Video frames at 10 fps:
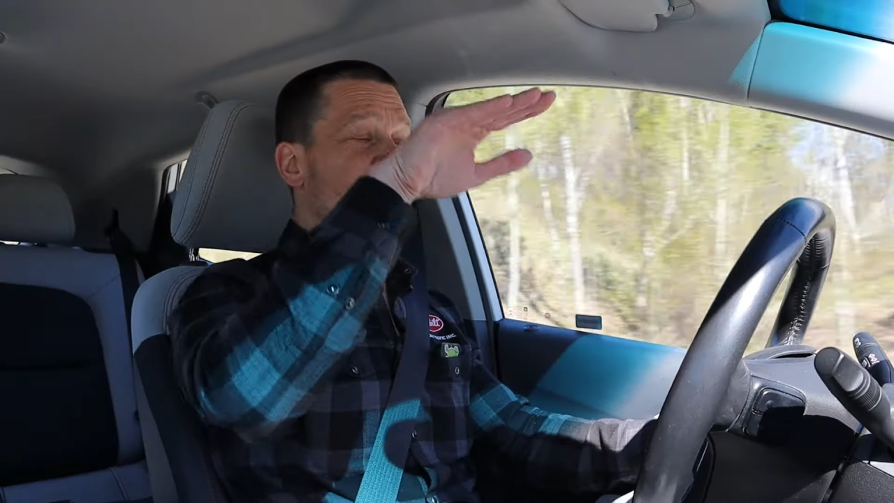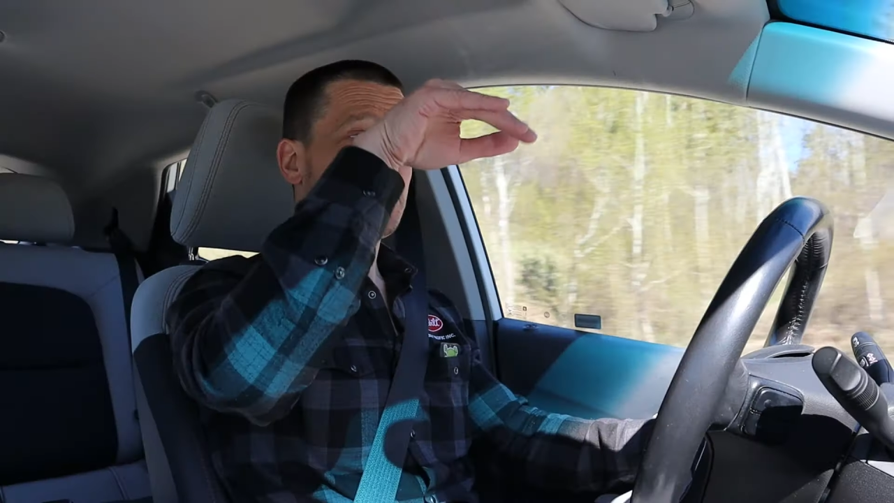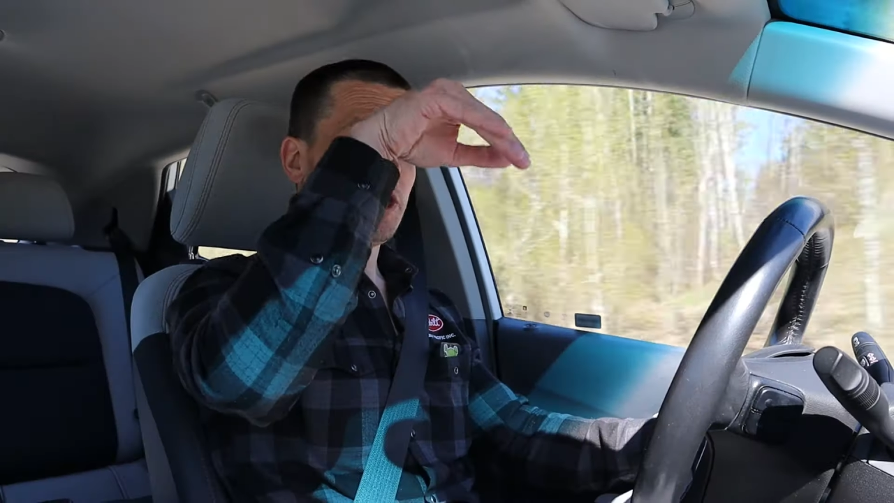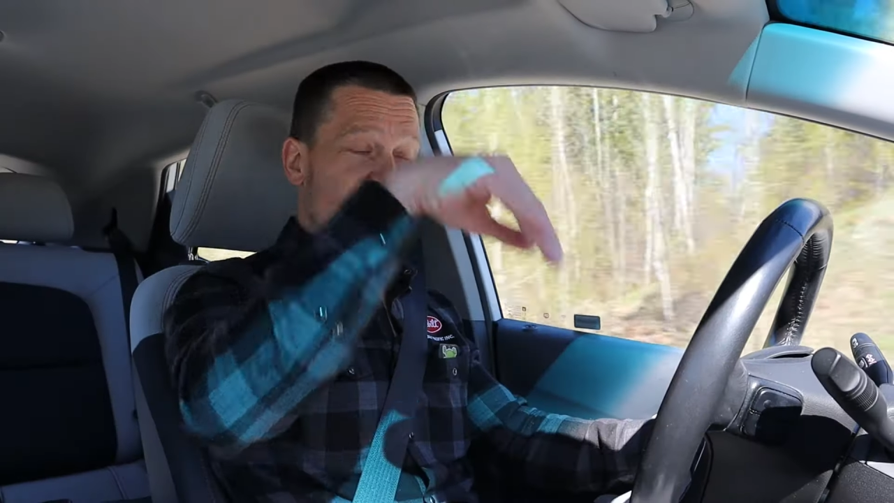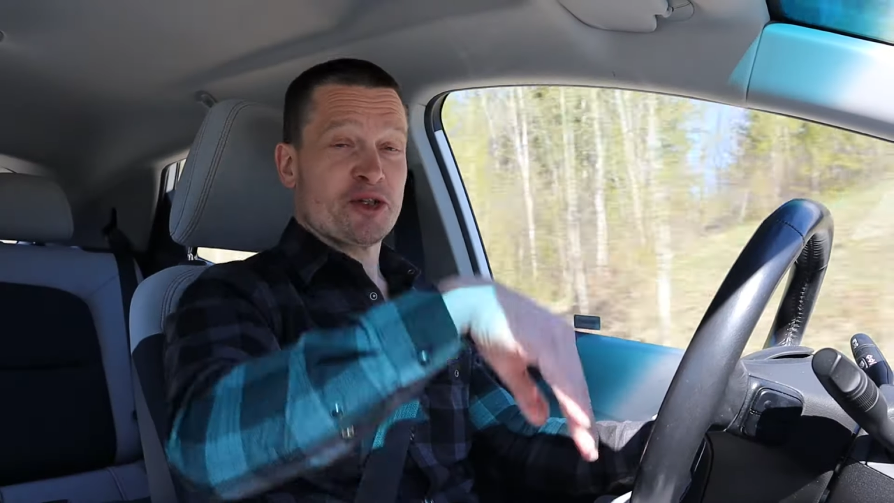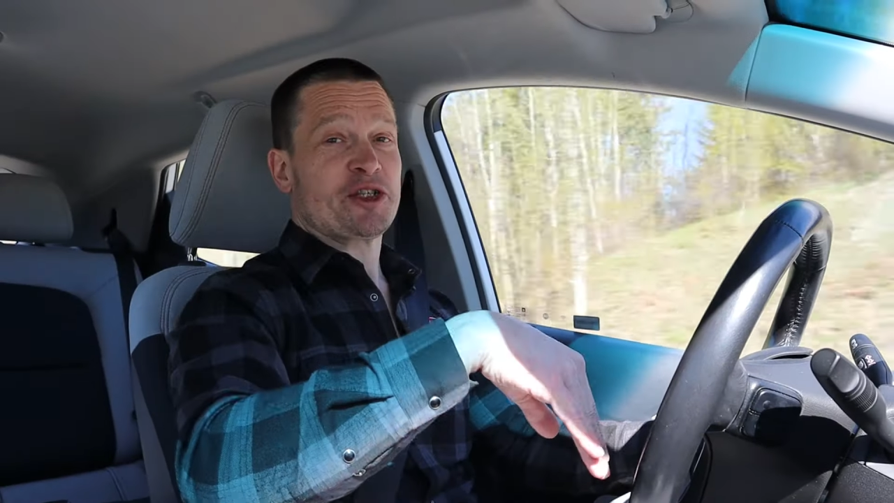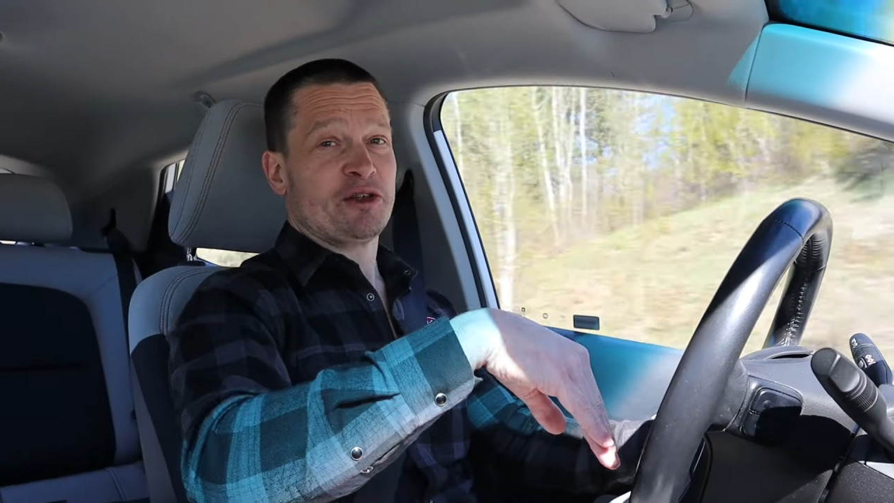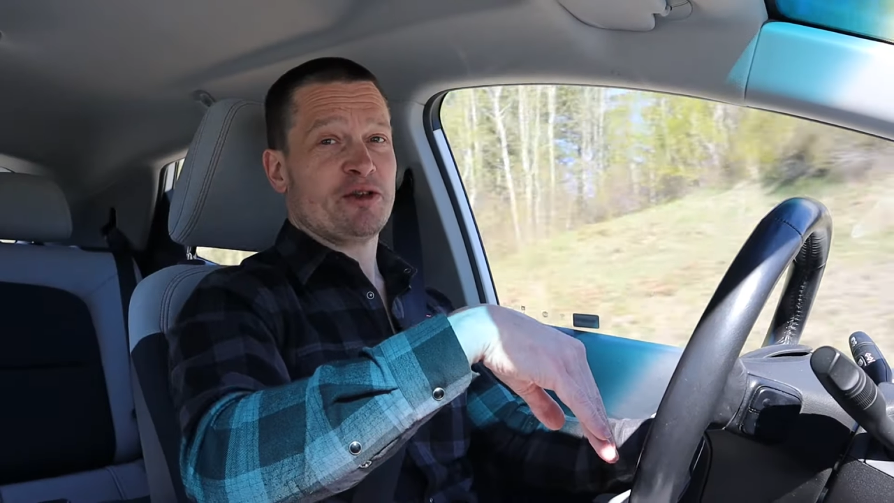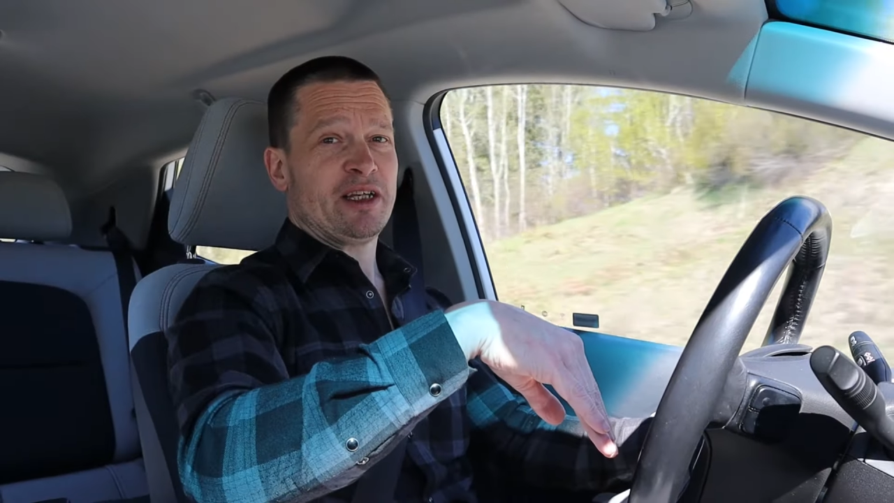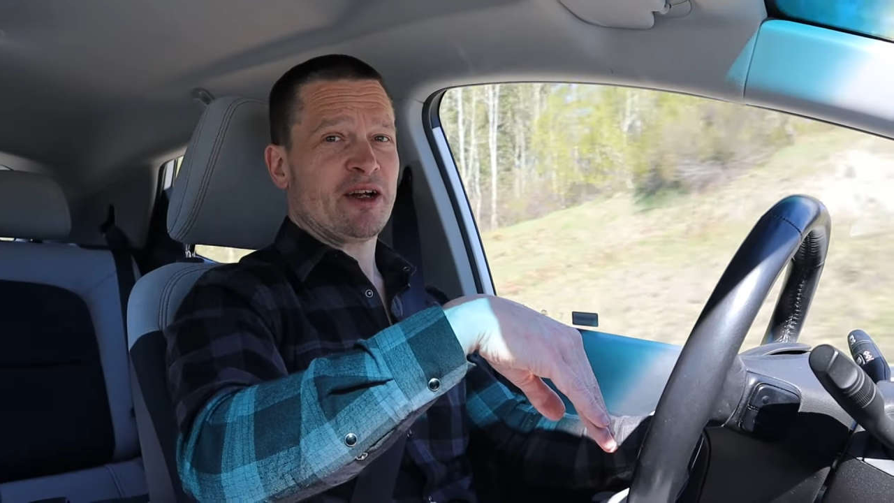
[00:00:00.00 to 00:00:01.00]
you're still
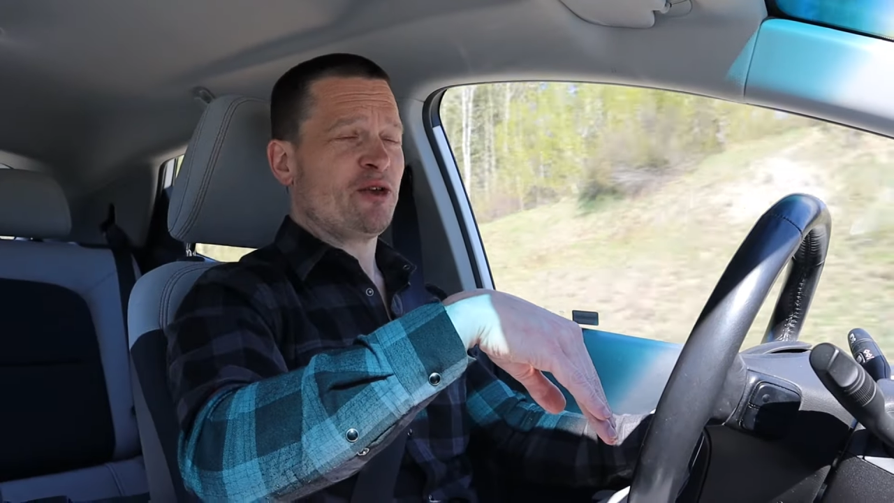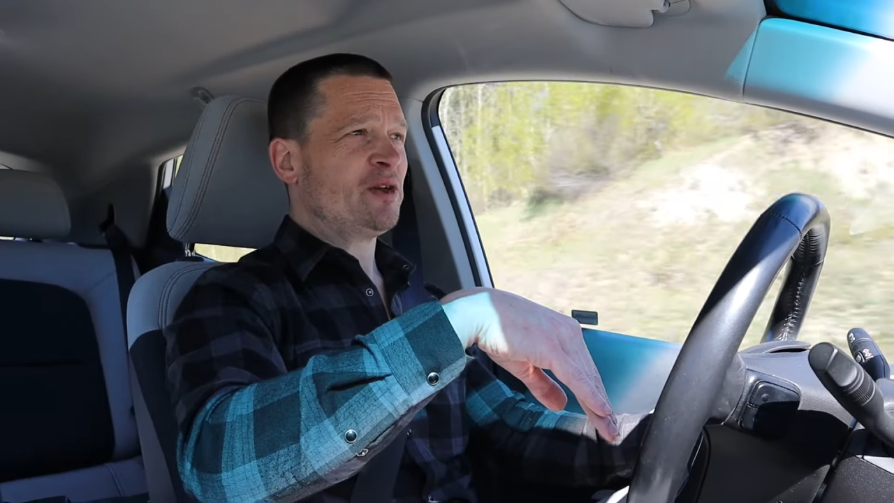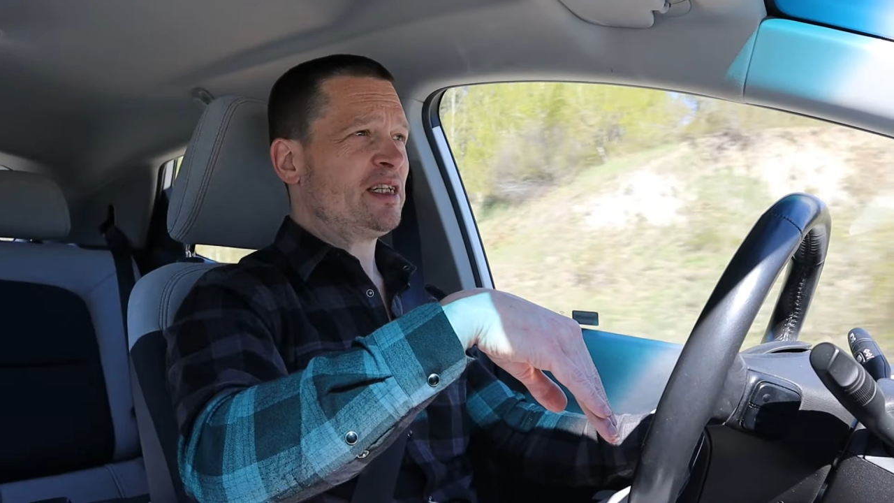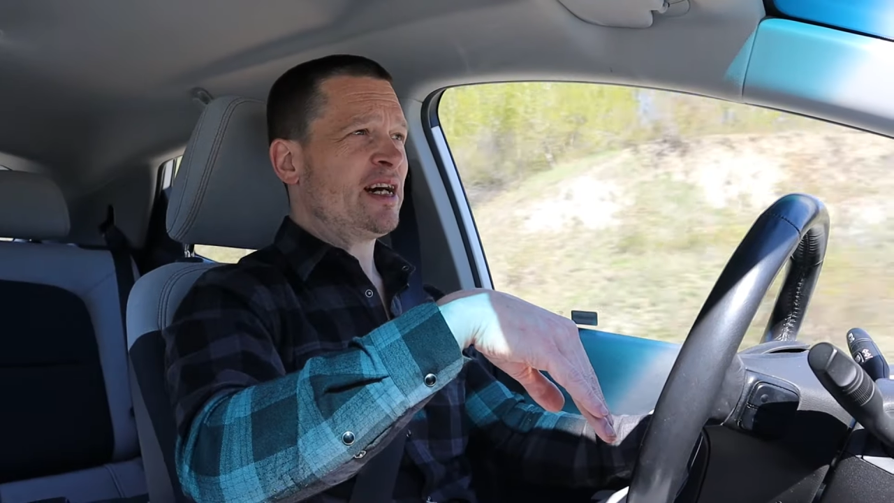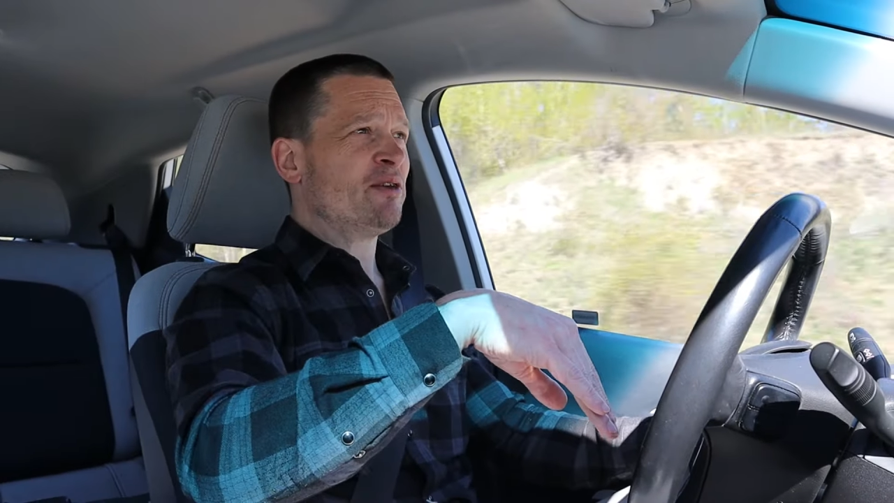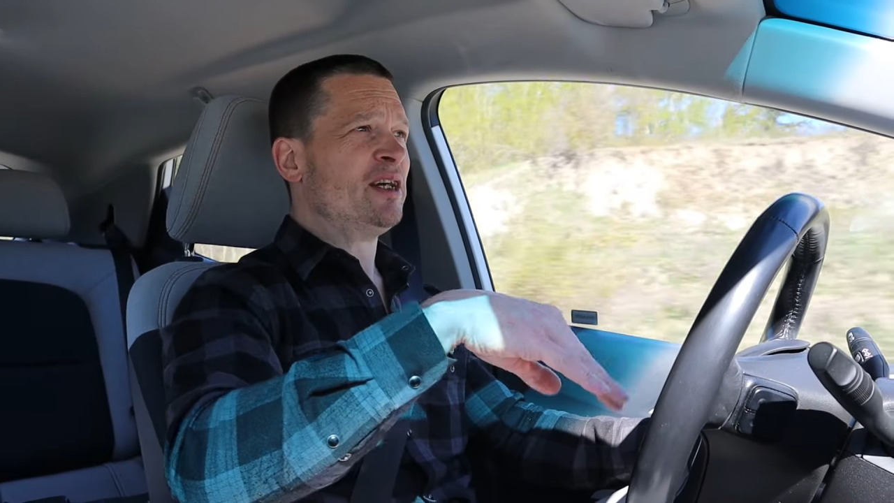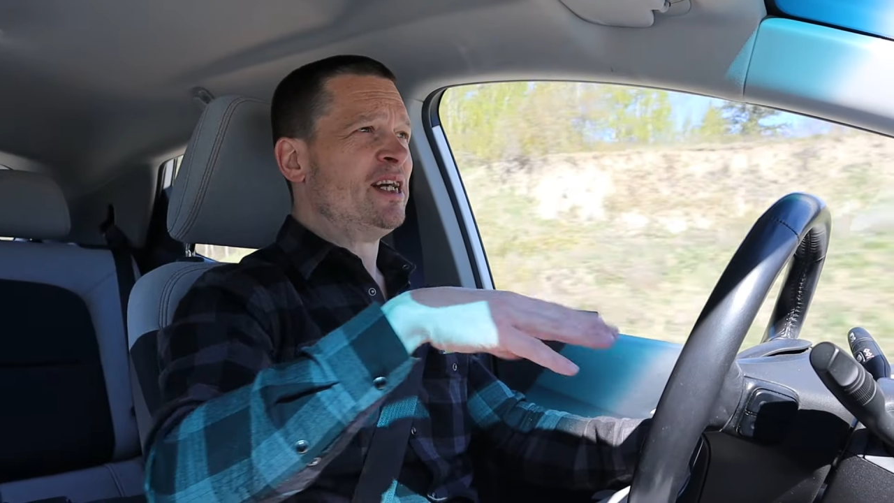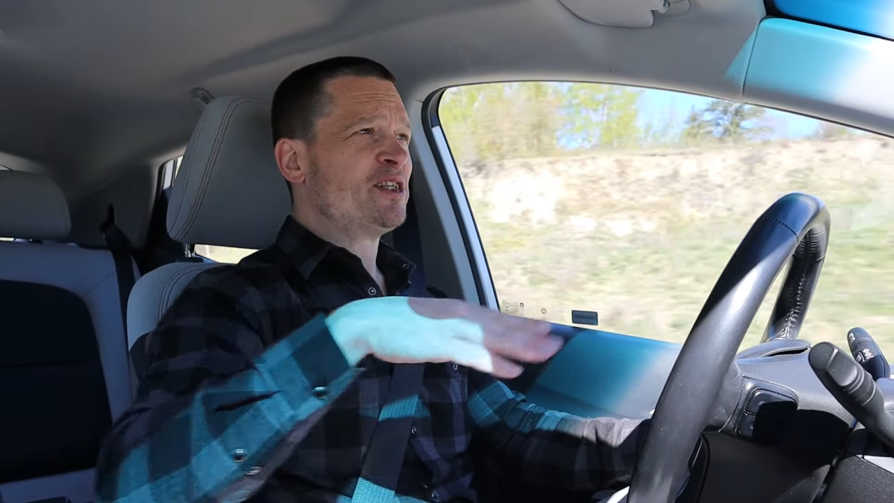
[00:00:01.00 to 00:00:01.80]
pushing through the air going down.